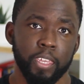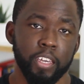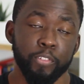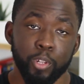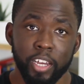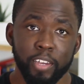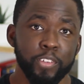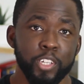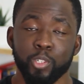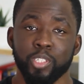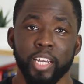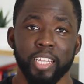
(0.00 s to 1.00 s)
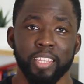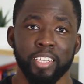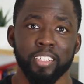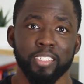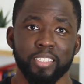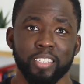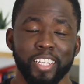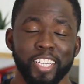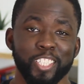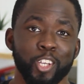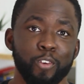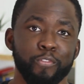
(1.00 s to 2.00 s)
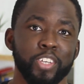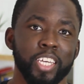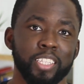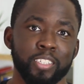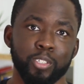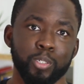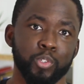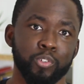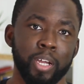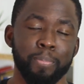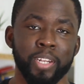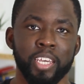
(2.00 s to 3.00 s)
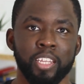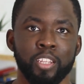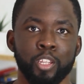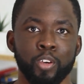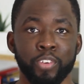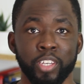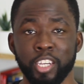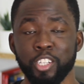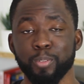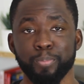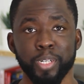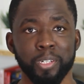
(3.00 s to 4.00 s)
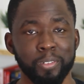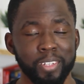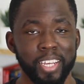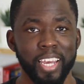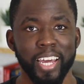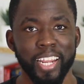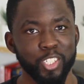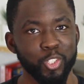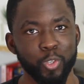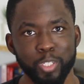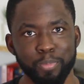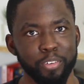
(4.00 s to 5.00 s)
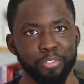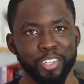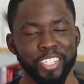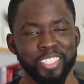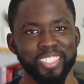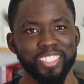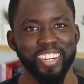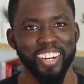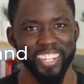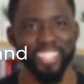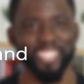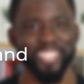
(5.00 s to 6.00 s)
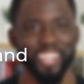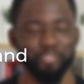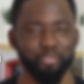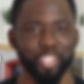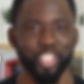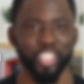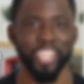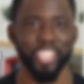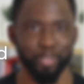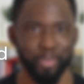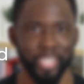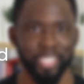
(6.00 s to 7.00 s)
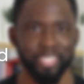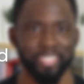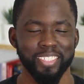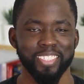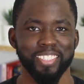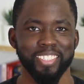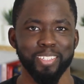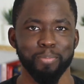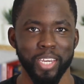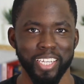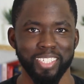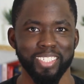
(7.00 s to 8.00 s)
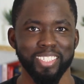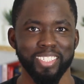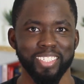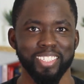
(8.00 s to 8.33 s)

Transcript: If you like videos like this, don't forget to subscribe and hit the notification bell. And as always, my friends, understand, reach, and expand. Peace.